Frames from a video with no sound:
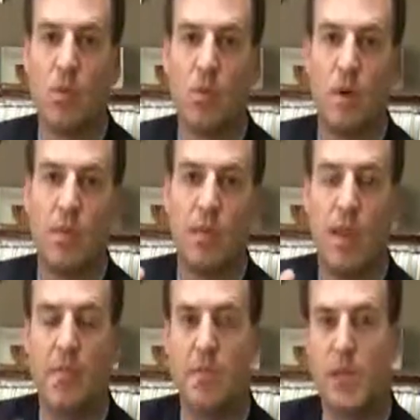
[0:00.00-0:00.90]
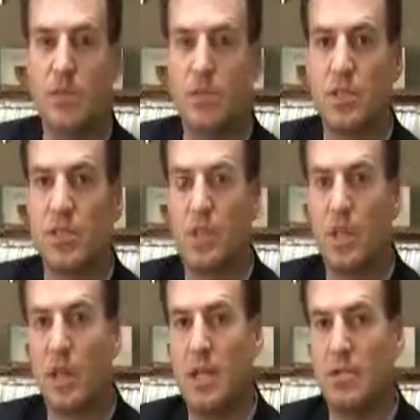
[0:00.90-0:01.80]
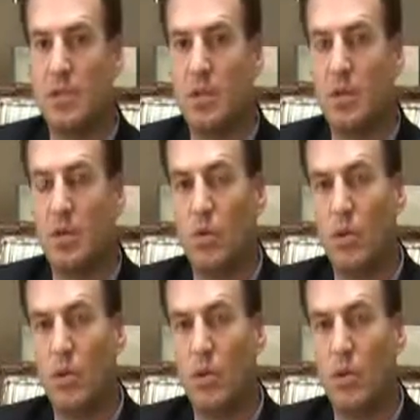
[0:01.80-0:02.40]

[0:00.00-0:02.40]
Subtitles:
With a basal cell skin cancer